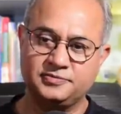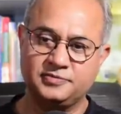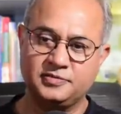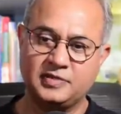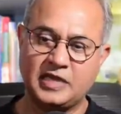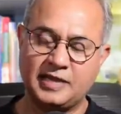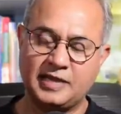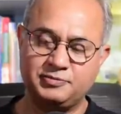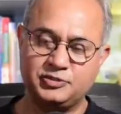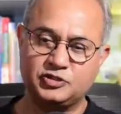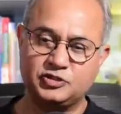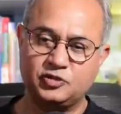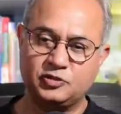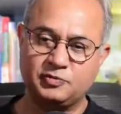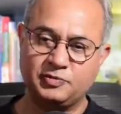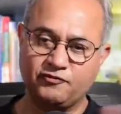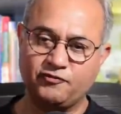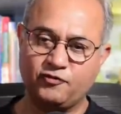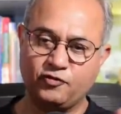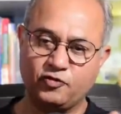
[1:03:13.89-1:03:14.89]
episode
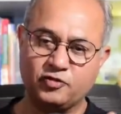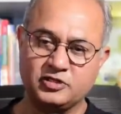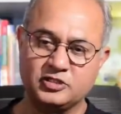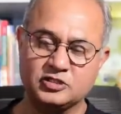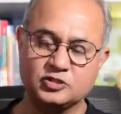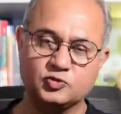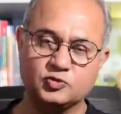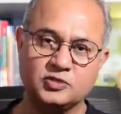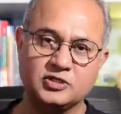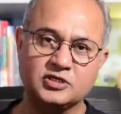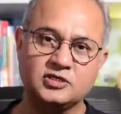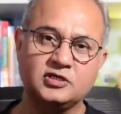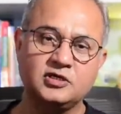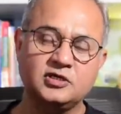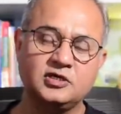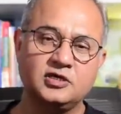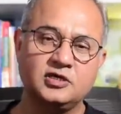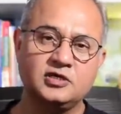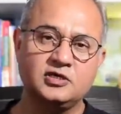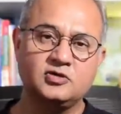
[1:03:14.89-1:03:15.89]
before this one
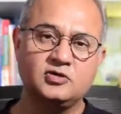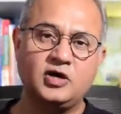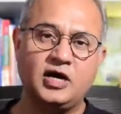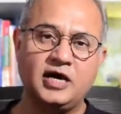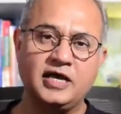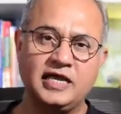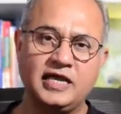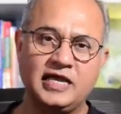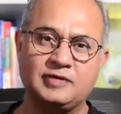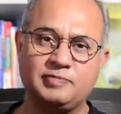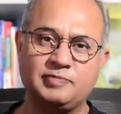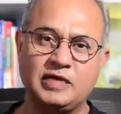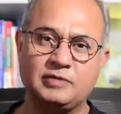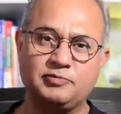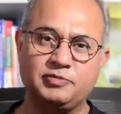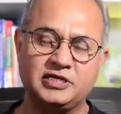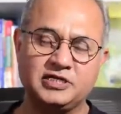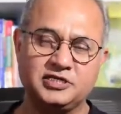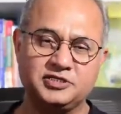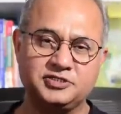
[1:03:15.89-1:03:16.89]
i had
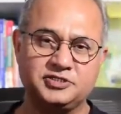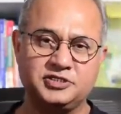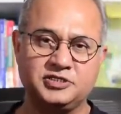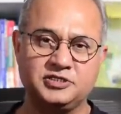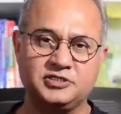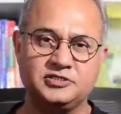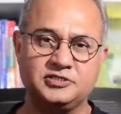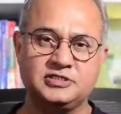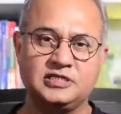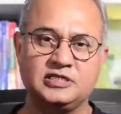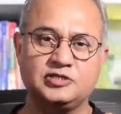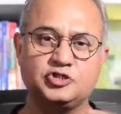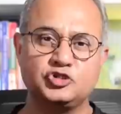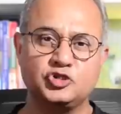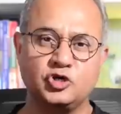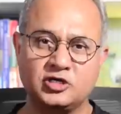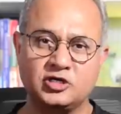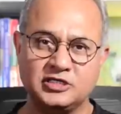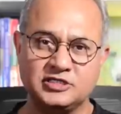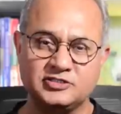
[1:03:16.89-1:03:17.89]
palpitations and
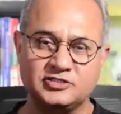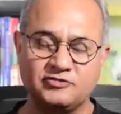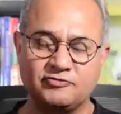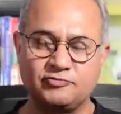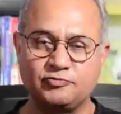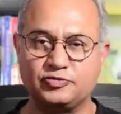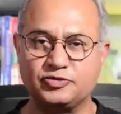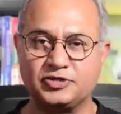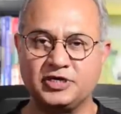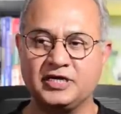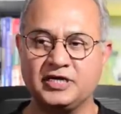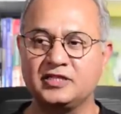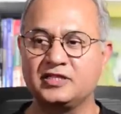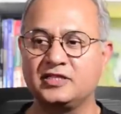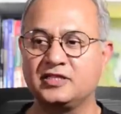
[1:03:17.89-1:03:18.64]
shortness of breath